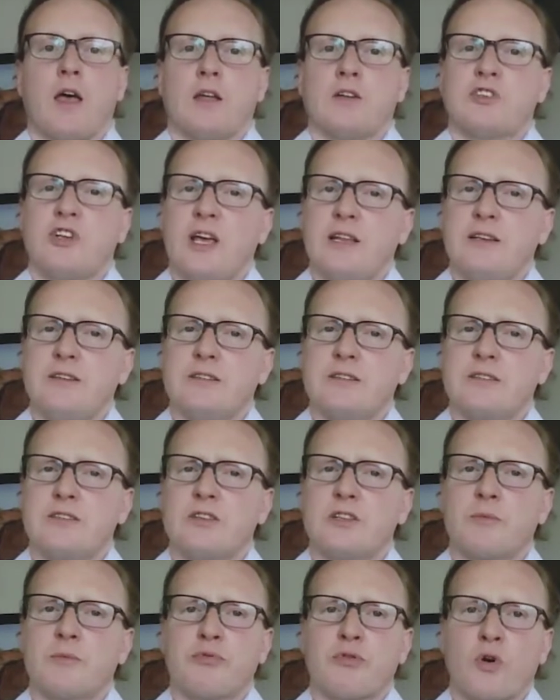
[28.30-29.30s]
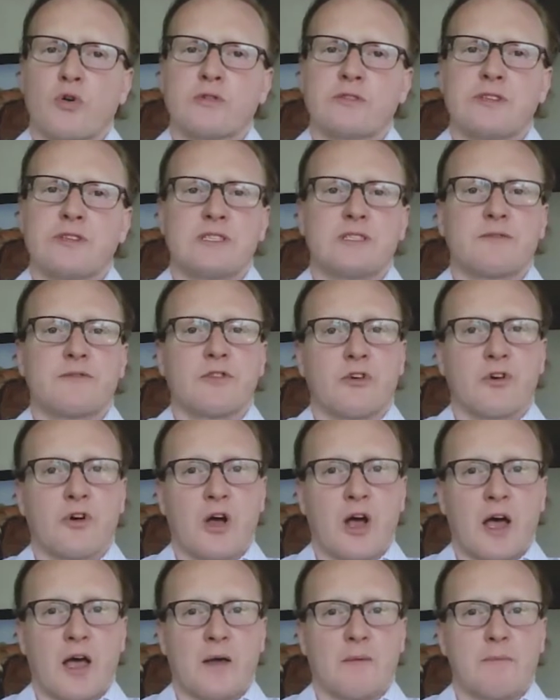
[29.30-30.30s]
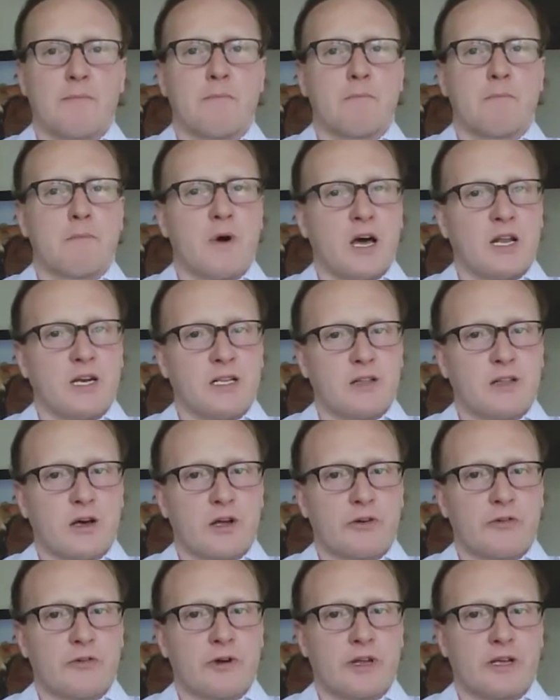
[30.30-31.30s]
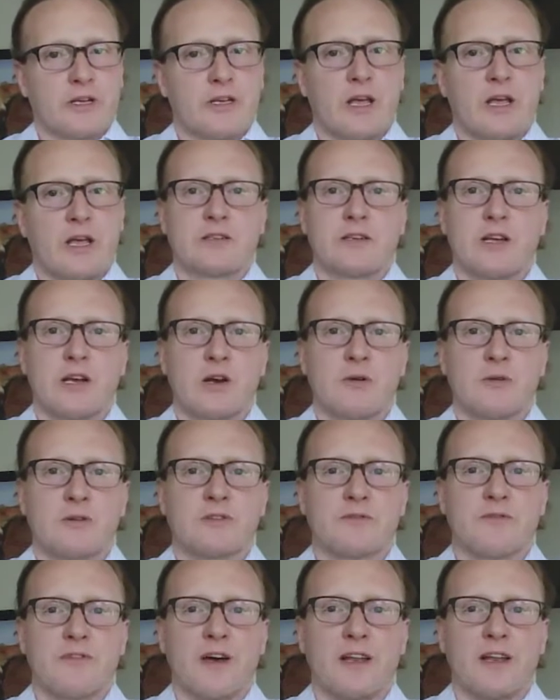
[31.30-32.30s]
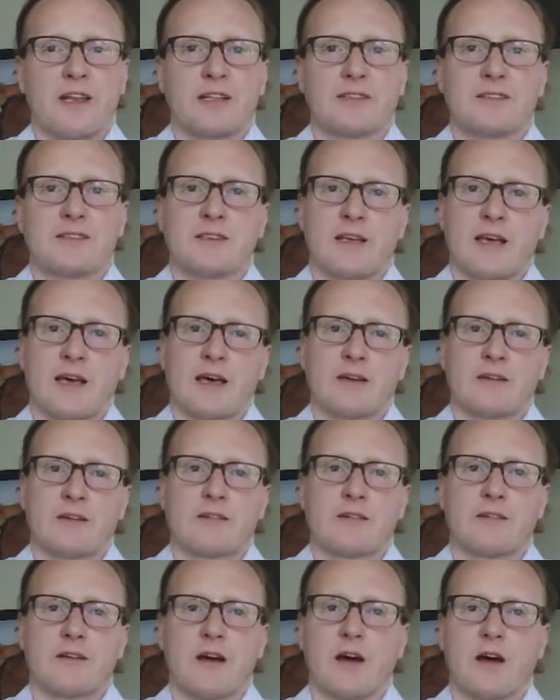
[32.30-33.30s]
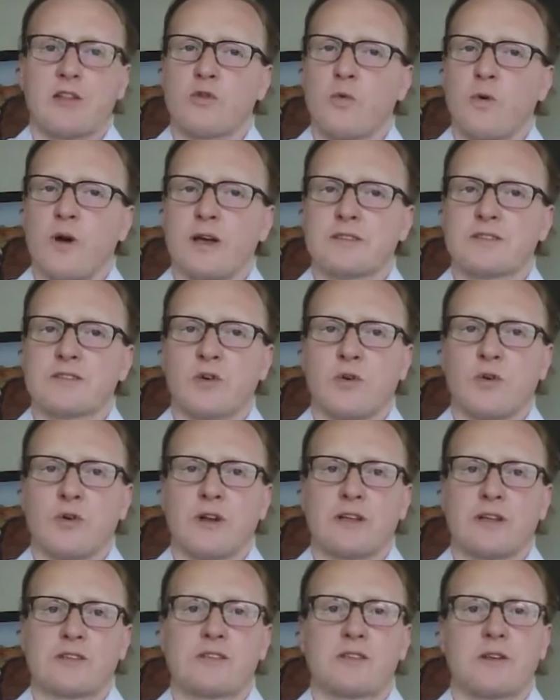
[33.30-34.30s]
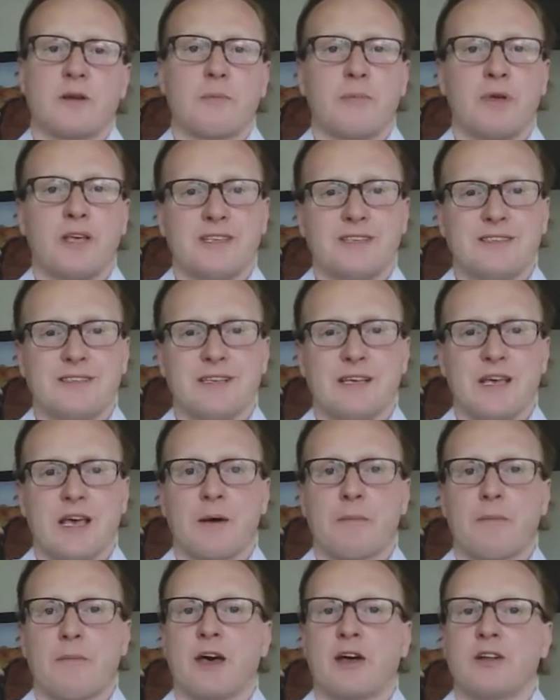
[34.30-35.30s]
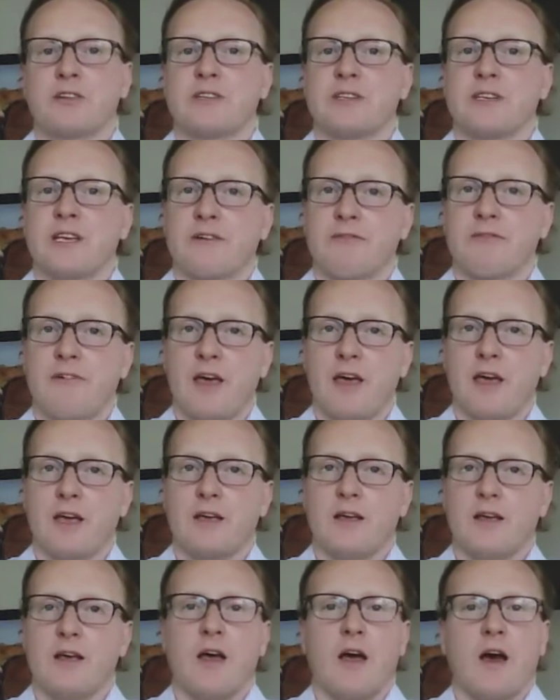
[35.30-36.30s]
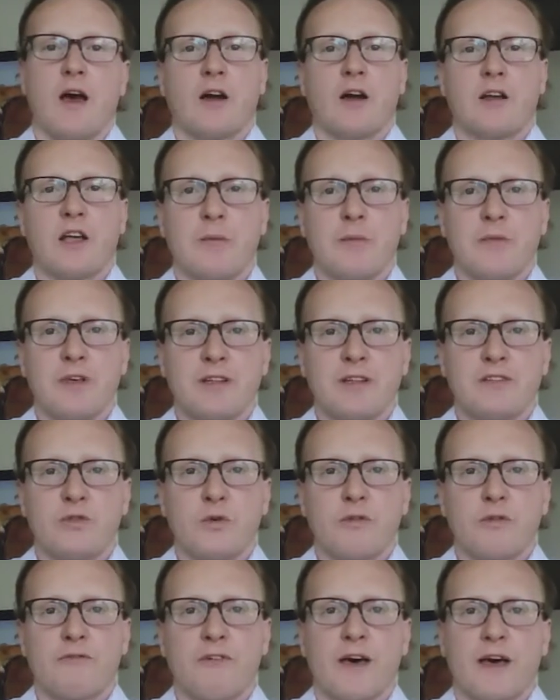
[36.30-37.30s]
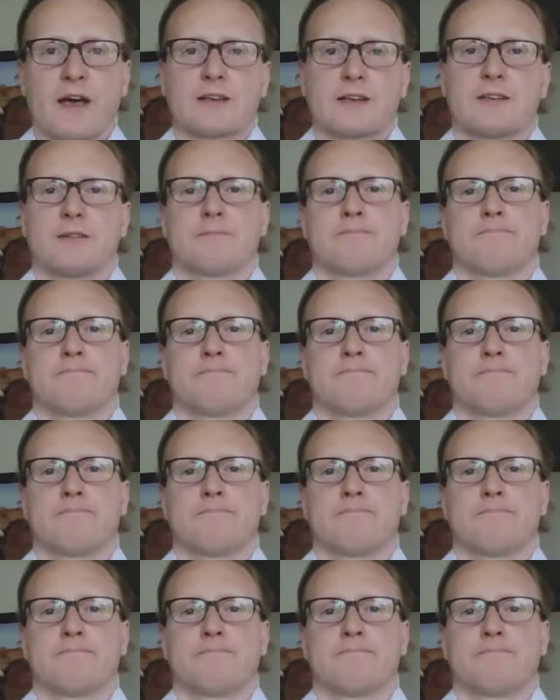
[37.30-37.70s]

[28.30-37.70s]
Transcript: Changes to the Proceeds of Crime, Money Laundering, and Terrorist Financing Act, otherwise known as PCM-LTFA, are coming into effect.